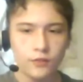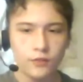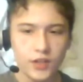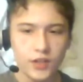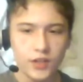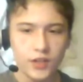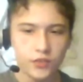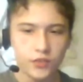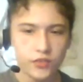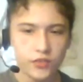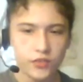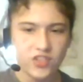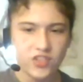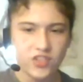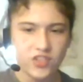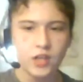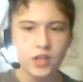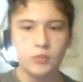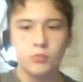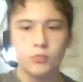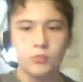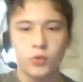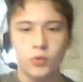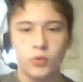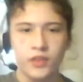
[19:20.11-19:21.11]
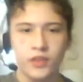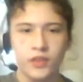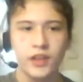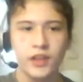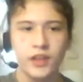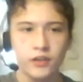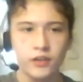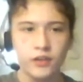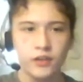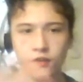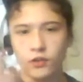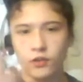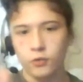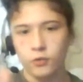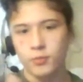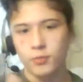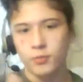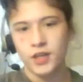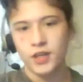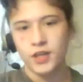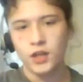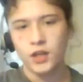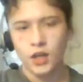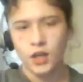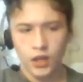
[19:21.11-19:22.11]
videos to the channel. More than likely they'll
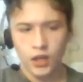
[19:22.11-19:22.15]
be